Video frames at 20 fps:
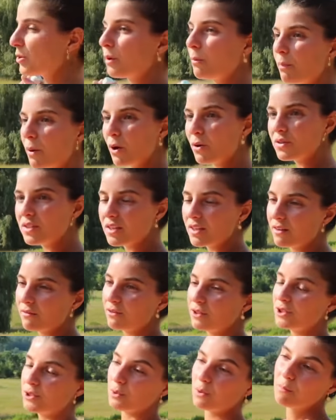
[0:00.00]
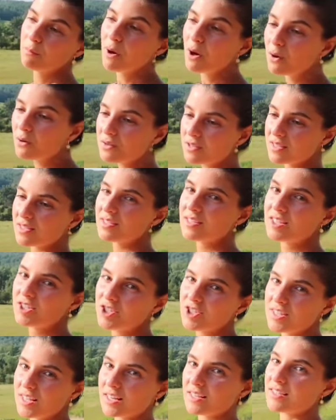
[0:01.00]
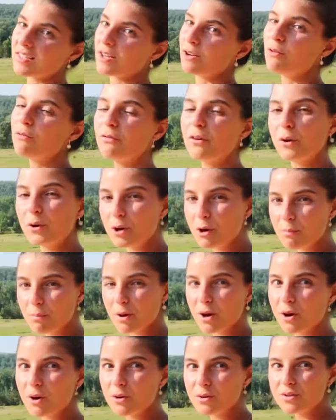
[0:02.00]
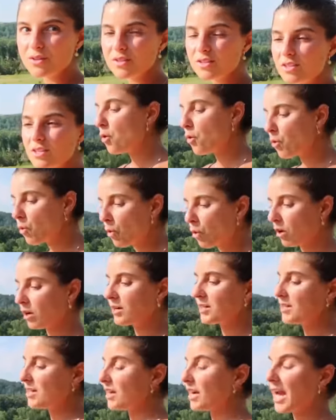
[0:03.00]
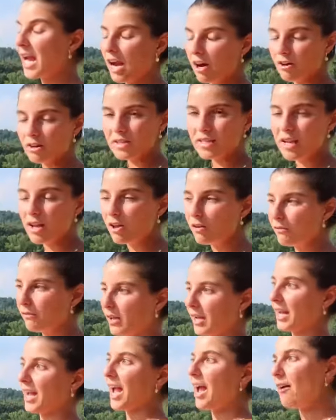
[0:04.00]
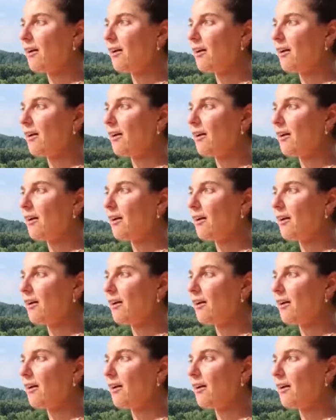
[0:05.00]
you do a post? And if you do a post, is it just like a single photo post, or is it a carousel of like